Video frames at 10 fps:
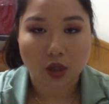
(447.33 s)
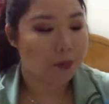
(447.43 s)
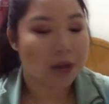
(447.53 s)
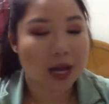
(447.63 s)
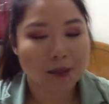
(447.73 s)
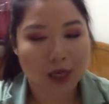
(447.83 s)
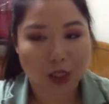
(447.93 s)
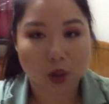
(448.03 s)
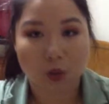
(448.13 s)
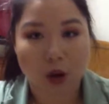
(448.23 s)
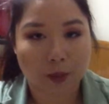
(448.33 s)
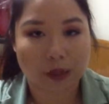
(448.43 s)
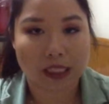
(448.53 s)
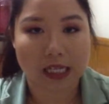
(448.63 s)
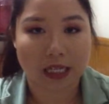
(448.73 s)
My biggest qualm
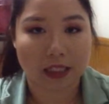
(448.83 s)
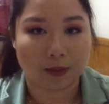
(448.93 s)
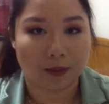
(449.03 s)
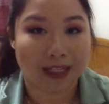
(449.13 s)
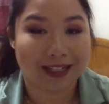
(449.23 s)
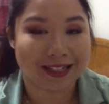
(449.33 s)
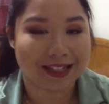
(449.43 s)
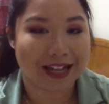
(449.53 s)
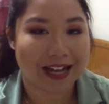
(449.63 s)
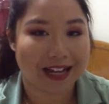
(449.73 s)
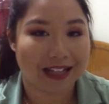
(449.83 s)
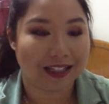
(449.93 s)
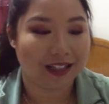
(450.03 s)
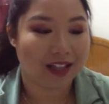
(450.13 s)
with this item is that